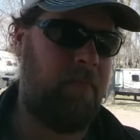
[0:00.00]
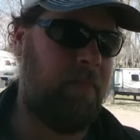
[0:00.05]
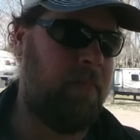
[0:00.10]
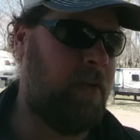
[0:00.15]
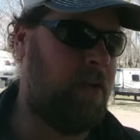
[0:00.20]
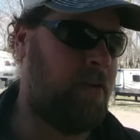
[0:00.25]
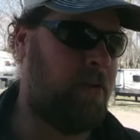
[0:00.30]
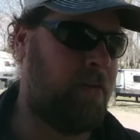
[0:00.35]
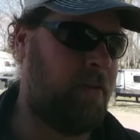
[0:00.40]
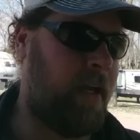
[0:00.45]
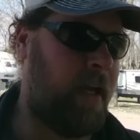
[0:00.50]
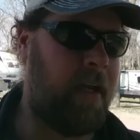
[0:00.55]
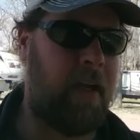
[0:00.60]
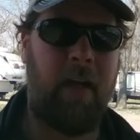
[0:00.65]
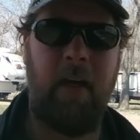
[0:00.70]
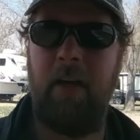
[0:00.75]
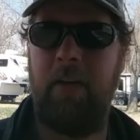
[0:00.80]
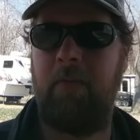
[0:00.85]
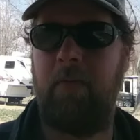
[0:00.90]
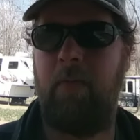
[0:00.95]
you're like
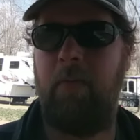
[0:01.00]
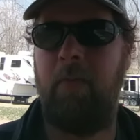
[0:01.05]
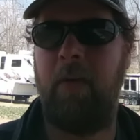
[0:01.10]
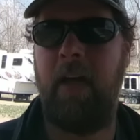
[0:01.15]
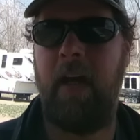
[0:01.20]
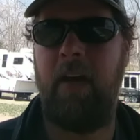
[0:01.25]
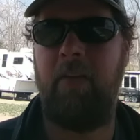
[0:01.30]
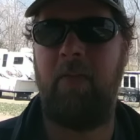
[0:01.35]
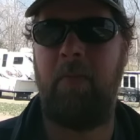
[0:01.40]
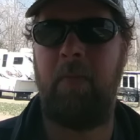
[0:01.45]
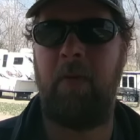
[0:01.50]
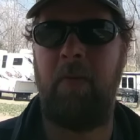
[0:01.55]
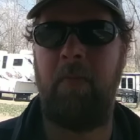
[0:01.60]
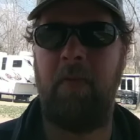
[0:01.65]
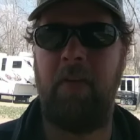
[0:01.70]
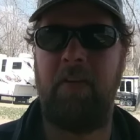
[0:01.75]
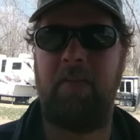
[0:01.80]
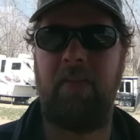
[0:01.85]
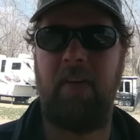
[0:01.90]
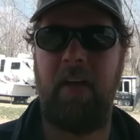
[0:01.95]
us where we have a
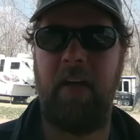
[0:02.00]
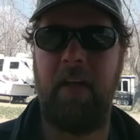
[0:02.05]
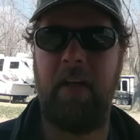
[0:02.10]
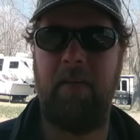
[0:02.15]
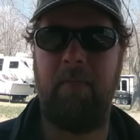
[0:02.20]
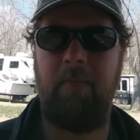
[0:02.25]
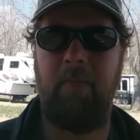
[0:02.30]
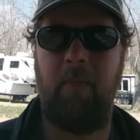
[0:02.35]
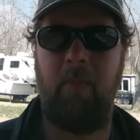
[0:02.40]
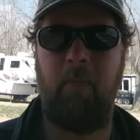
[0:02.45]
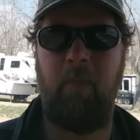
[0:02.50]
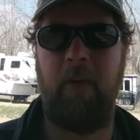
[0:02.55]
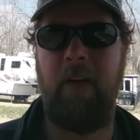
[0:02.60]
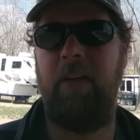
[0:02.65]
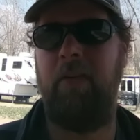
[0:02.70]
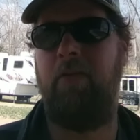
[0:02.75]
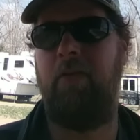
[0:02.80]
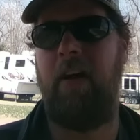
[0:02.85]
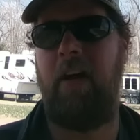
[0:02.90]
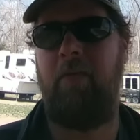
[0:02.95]
permanent site,
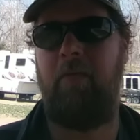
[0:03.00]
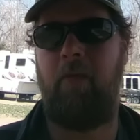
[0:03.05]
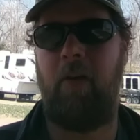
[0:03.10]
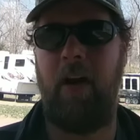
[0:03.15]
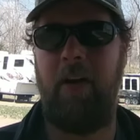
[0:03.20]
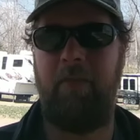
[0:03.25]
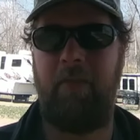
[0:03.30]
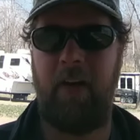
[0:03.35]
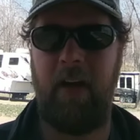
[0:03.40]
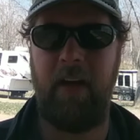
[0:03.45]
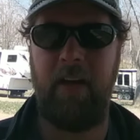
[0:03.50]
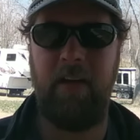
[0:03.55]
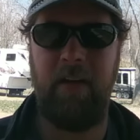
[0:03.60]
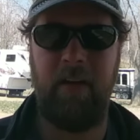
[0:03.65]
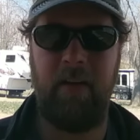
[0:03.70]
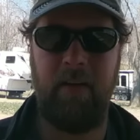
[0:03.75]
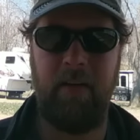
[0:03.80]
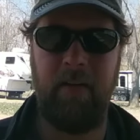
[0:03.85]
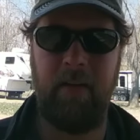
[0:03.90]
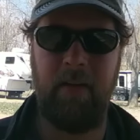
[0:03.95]
we do have Wi-Fi
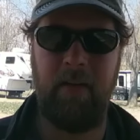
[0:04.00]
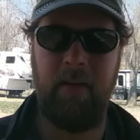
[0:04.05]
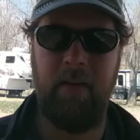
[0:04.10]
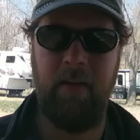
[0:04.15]
here.